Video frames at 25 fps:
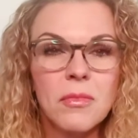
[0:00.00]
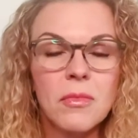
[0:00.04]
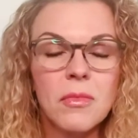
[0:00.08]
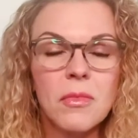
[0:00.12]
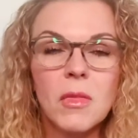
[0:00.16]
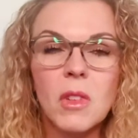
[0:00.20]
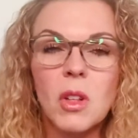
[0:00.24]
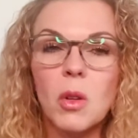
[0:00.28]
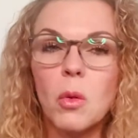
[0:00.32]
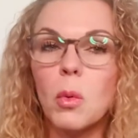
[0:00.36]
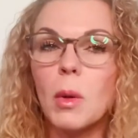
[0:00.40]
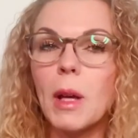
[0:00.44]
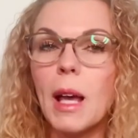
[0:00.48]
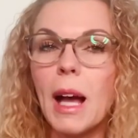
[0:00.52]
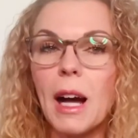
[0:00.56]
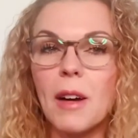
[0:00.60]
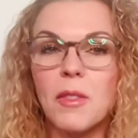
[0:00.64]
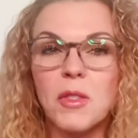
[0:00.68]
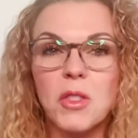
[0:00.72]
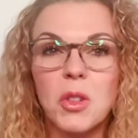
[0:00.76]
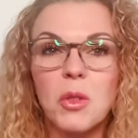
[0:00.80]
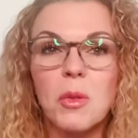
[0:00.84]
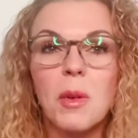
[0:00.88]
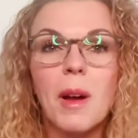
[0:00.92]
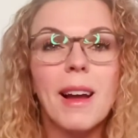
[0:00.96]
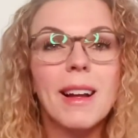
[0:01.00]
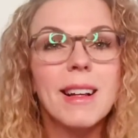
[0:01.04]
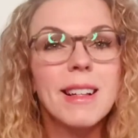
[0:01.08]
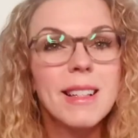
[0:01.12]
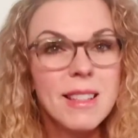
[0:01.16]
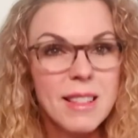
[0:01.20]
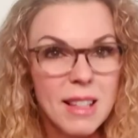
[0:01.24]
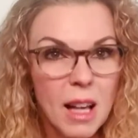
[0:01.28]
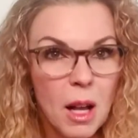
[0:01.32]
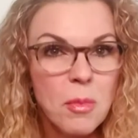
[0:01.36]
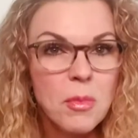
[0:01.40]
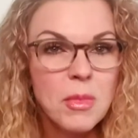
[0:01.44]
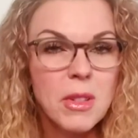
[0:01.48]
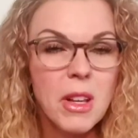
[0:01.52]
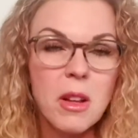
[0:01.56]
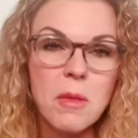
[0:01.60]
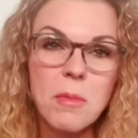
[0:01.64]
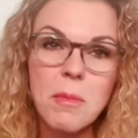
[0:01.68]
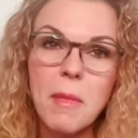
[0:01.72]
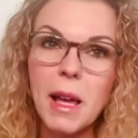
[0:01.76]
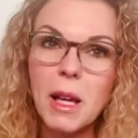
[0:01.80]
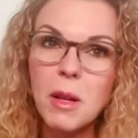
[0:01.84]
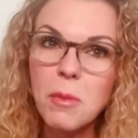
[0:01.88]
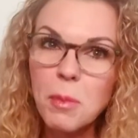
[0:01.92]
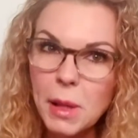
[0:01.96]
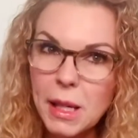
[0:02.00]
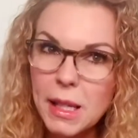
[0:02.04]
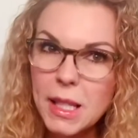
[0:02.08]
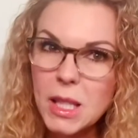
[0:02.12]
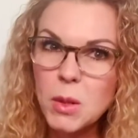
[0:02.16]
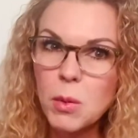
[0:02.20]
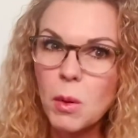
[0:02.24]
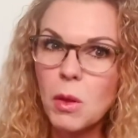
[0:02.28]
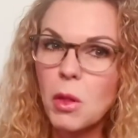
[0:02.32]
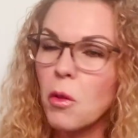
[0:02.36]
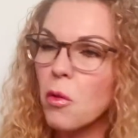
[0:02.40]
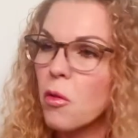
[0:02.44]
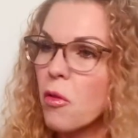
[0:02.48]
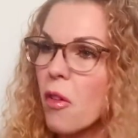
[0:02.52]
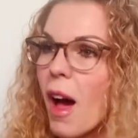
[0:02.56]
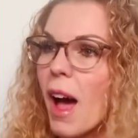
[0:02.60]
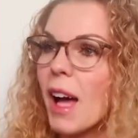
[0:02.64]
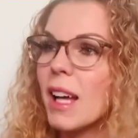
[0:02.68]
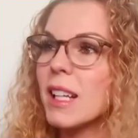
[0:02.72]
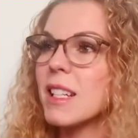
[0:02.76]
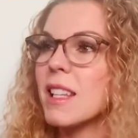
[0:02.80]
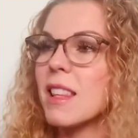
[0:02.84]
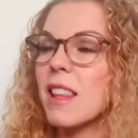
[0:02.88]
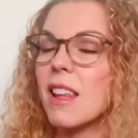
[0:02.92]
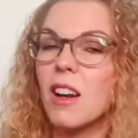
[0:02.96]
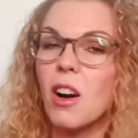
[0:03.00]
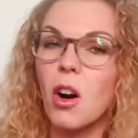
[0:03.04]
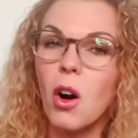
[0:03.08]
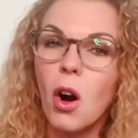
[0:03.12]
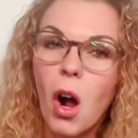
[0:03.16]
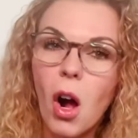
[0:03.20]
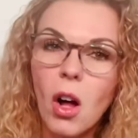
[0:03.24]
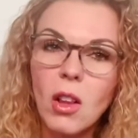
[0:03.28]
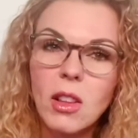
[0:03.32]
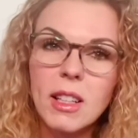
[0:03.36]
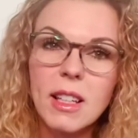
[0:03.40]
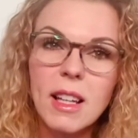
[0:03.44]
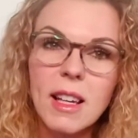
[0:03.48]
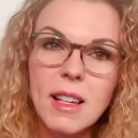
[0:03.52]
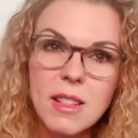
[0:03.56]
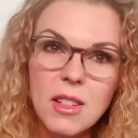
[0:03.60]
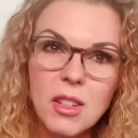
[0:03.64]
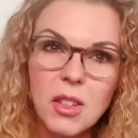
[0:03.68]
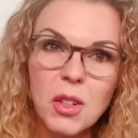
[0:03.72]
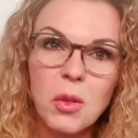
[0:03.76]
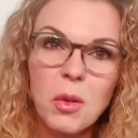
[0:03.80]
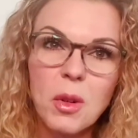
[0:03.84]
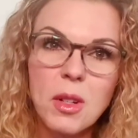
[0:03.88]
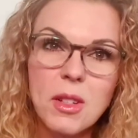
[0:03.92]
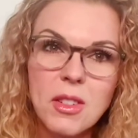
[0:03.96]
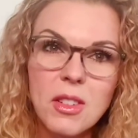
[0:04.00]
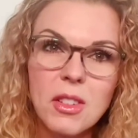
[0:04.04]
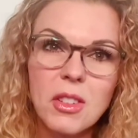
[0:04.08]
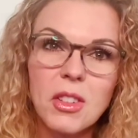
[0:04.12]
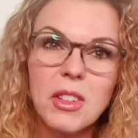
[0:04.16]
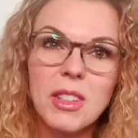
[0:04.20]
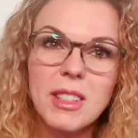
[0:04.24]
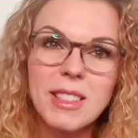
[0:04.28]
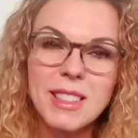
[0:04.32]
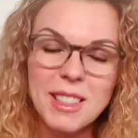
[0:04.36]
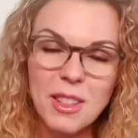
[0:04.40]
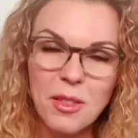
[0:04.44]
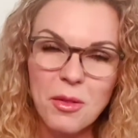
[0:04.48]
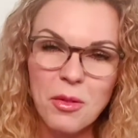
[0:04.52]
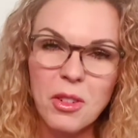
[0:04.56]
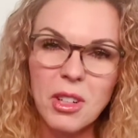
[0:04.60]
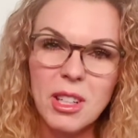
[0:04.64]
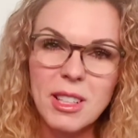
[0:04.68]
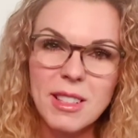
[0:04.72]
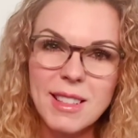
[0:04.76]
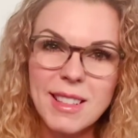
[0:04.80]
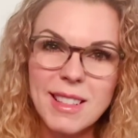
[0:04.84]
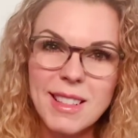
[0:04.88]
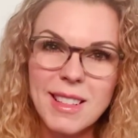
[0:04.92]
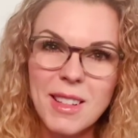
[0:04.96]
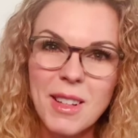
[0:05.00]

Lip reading: We have to accept and make peace with the fact that our holidays are going to look different.